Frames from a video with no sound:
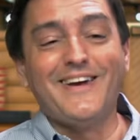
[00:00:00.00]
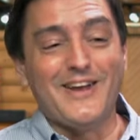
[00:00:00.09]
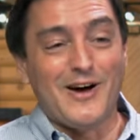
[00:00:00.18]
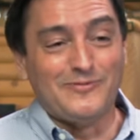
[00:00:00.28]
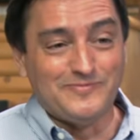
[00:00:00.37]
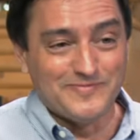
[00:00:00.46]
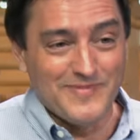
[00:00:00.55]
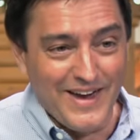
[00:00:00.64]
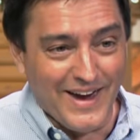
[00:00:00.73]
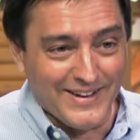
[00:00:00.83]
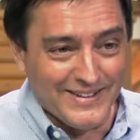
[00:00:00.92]
you know,
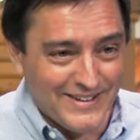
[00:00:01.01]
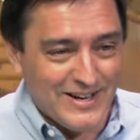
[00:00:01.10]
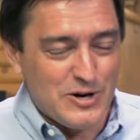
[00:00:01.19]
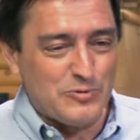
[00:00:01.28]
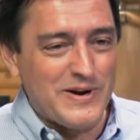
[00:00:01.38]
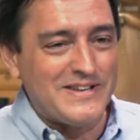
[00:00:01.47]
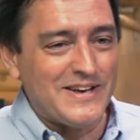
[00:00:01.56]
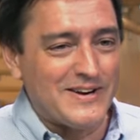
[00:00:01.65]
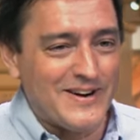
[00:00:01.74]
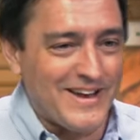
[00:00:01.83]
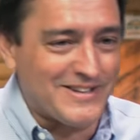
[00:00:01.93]
hey, read the
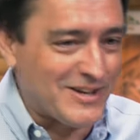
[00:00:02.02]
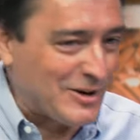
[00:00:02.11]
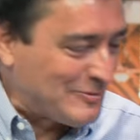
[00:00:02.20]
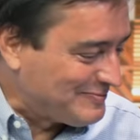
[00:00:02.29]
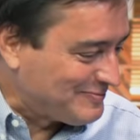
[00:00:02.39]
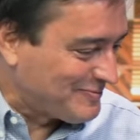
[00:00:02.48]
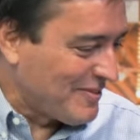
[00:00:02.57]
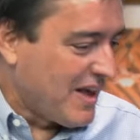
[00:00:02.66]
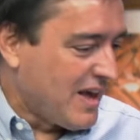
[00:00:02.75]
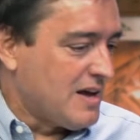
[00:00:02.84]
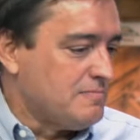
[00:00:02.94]
internet too.
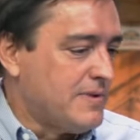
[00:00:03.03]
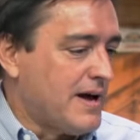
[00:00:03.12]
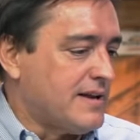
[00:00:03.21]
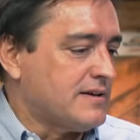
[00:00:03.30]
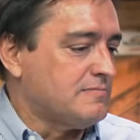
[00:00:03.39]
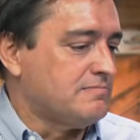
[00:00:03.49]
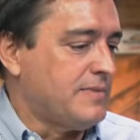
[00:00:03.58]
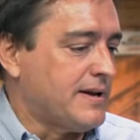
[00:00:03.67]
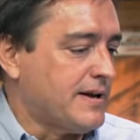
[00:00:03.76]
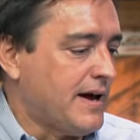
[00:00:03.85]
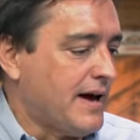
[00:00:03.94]
But,
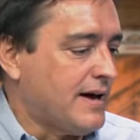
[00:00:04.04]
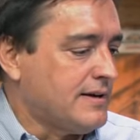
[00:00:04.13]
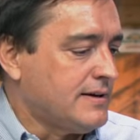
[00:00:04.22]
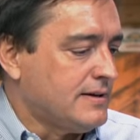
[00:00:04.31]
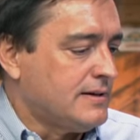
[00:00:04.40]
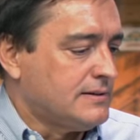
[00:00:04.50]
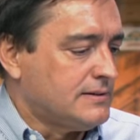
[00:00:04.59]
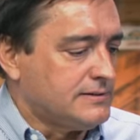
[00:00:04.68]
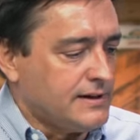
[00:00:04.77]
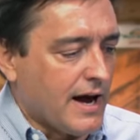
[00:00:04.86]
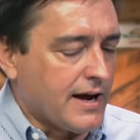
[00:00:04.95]
but uh,
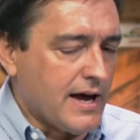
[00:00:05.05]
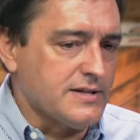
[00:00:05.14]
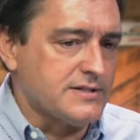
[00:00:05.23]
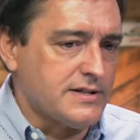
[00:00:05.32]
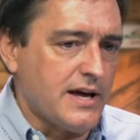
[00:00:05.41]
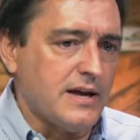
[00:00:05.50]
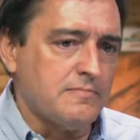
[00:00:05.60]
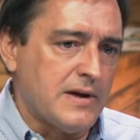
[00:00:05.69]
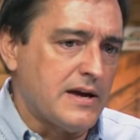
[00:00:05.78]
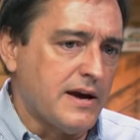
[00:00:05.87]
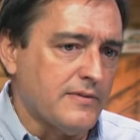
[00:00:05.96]
yeah, kind of study
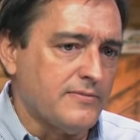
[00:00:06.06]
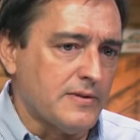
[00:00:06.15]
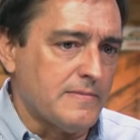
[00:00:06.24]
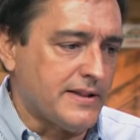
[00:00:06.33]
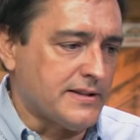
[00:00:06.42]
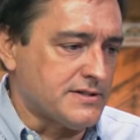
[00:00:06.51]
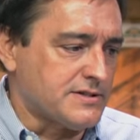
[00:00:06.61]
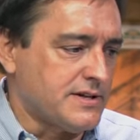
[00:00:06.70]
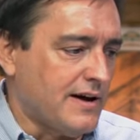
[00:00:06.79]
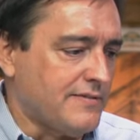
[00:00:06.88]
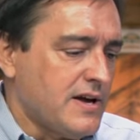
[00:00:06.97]
and be careful about that
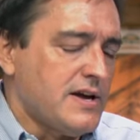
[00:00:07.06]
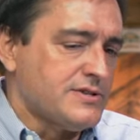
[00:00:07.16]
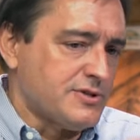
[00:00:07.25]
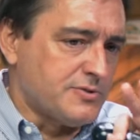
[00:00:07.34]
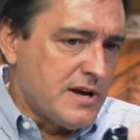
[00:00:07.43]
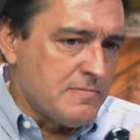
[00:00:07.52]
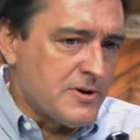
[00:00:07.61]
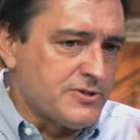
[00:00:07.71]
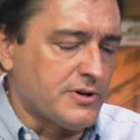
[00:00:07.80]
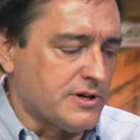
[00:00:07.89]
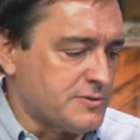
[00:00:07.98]
stuff. So
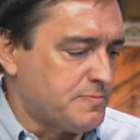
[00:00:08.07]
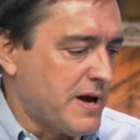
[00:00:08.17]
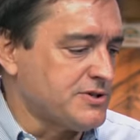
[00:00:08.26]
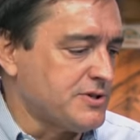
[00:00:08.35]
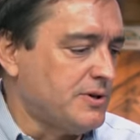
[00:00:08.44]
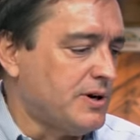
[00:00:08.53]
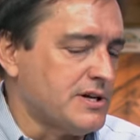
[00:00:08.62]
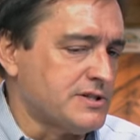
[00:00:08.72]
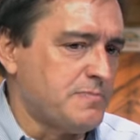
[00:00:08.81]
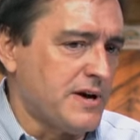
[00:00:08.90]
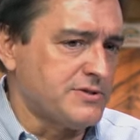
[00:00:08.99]
dimmers are a special,
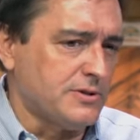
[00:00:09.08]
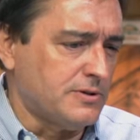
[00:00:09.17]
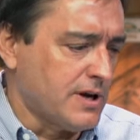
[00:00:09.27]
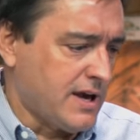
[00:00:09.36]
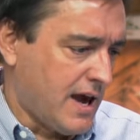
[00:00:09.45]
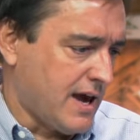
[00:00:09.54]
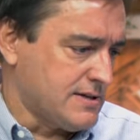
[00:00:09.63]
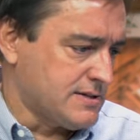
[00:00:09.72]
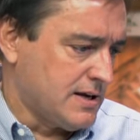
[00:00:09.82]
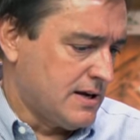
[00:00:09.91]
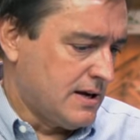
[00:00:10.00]
a special
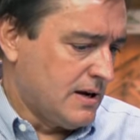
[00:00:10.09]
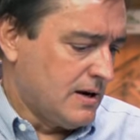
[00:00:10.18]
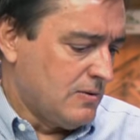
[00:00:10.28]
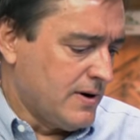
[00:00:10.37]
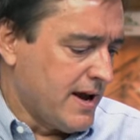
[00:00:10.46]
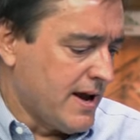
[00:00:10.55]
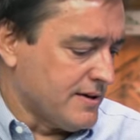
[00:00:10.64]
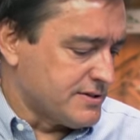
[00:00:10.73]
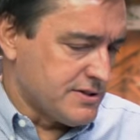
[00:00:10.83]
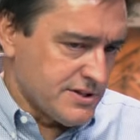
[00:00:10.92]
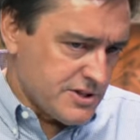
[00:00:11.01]
case. What
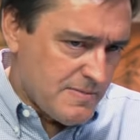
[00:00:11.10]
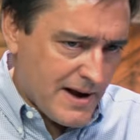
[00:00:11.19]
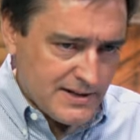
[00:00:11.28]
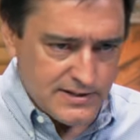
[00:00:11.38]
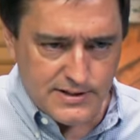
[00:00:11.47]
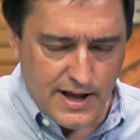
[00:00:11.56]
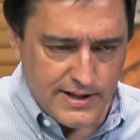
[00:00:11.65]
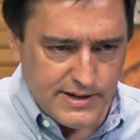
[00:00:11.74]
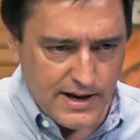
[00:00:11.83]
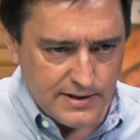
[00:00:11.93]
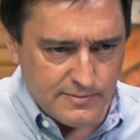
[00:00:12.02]
else? Let's go back to the
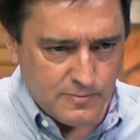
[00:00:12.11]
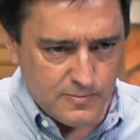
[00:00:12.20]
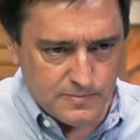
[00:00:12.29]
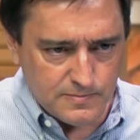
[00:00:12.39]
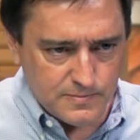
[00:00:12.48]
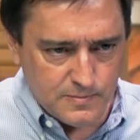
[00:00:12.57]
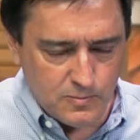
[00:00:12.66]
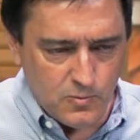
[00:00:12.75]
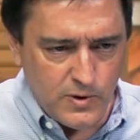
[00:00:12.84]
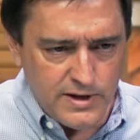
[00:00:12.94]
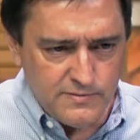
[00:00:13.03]
slides. I had
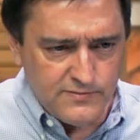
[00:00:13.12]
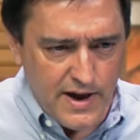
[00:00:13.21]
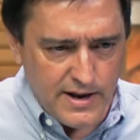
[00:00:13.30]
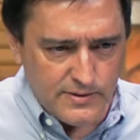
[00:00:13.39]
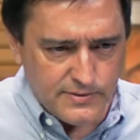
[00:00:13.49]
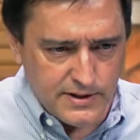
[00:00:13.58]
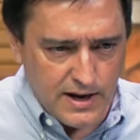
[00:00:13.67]
one final